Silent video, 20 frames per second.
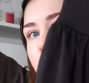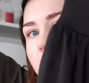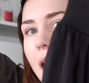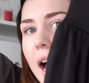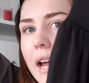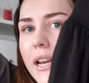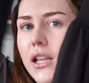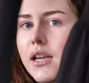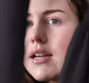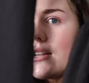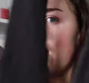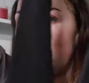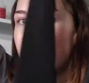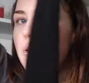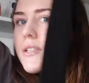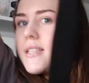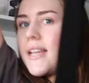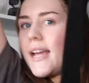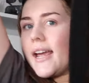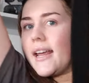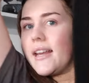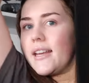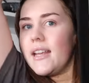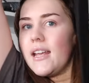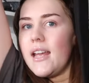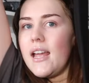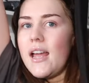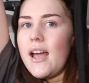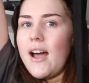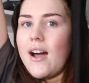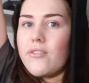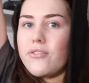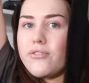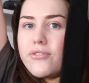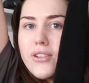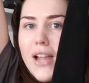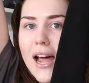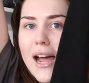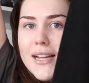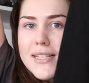it kind of like goes in and
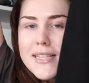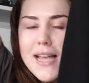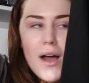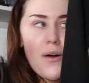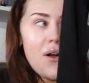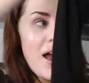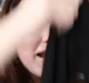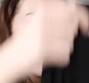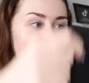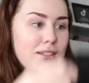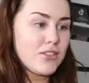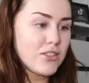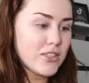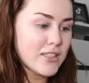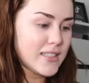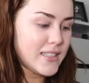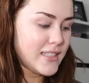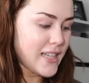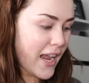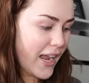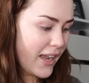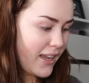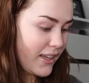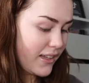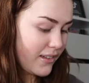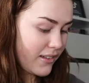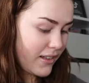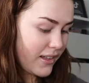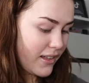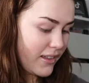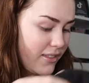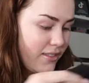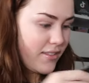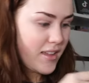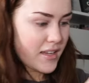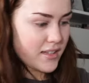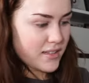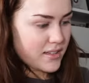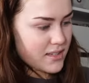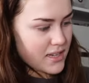flares out. And I just think
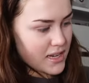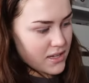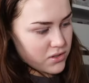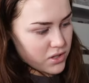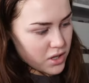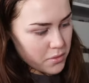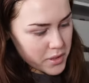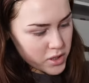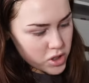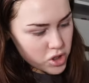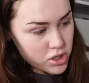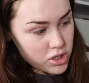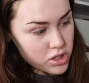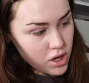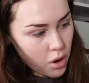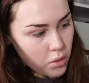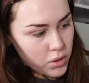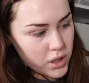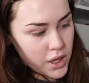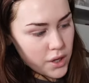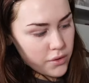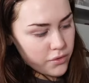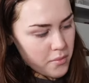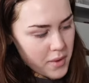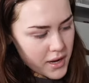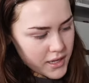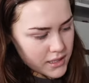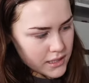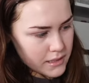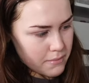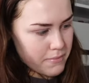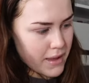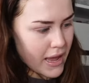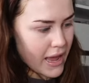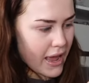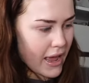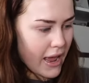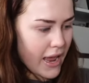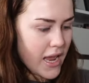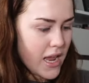this is gonna be so cute for Madison
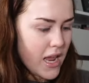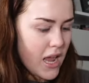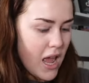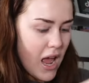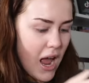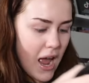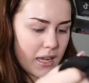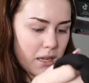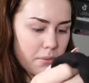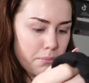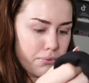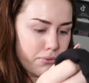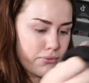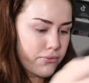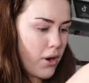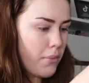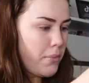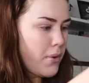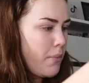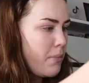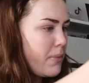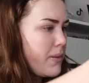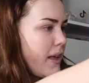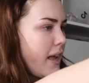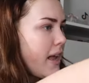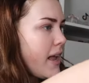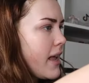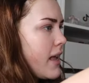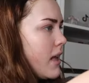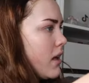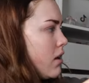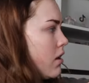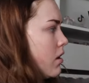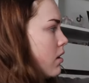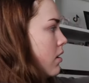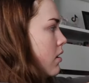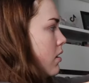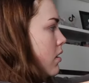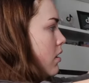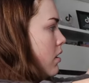Bear. I can probably,
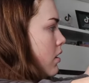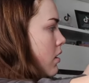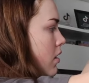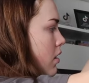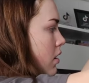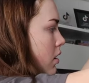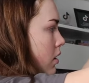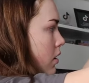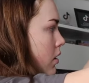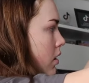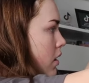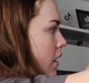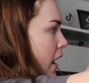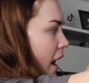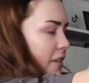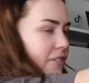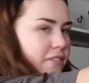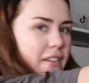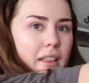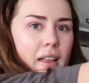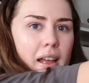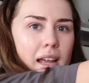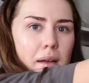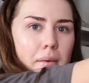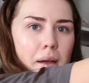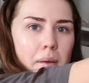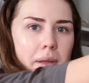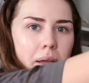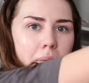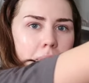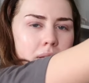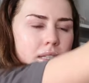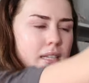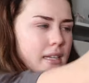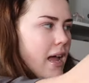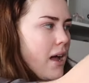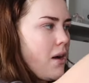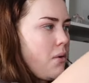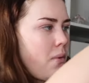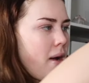I feel like I might be able to
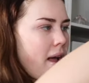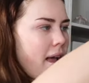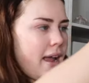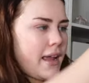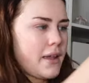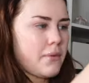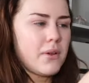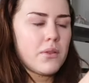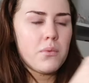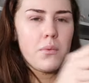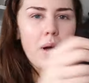get away with